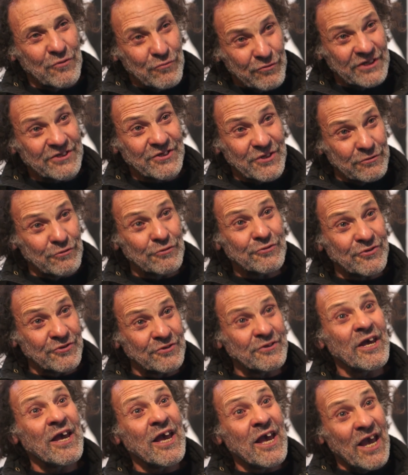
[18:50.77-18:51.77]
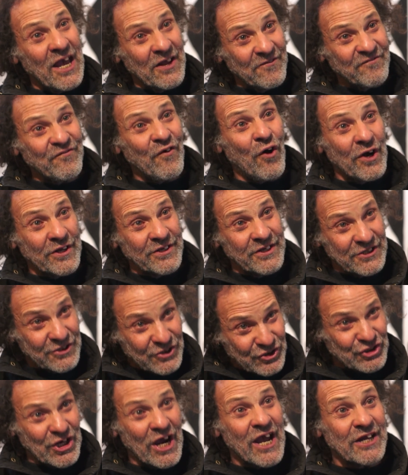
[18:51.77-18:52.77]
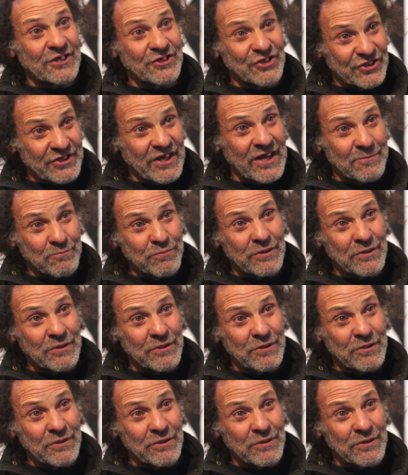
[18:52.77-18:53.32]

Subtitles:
a resolution and finding change take